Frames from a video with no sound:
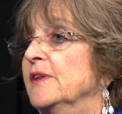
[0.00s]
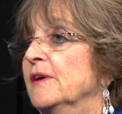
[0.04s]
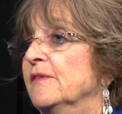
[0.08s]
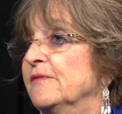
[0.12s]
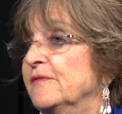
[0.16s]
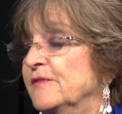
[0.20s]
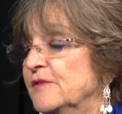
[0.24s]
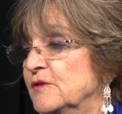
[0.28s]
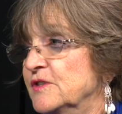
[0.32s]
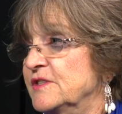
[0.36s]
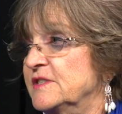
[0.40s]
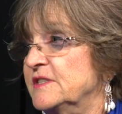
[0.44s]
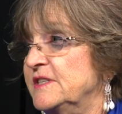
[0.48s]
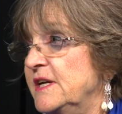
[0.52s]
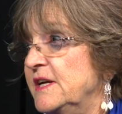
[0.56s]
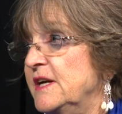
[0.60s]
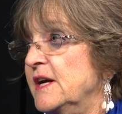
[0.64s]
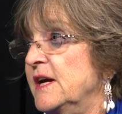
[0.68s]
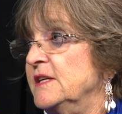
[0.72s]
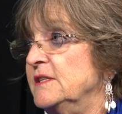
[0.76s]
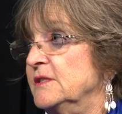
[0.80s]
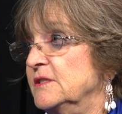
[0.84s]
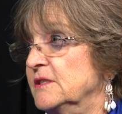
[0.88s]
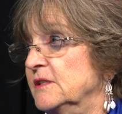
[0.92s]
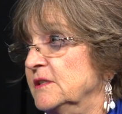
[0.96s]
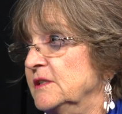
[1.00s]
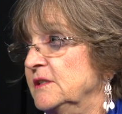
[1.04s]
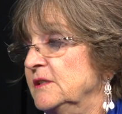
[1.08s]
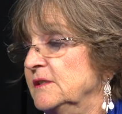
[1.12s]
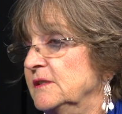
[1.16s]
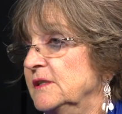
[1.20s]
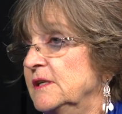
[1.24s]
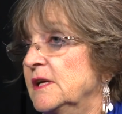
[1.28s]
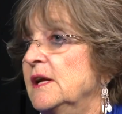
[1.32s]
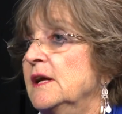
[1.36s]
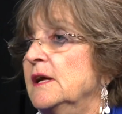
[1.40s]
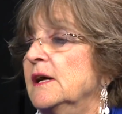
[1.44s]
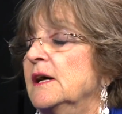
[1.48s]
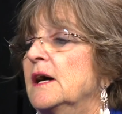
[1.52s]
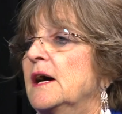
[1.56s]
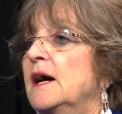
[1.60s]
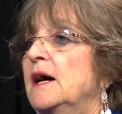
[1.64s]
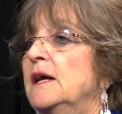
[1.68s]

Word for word: the first day I took it. Really?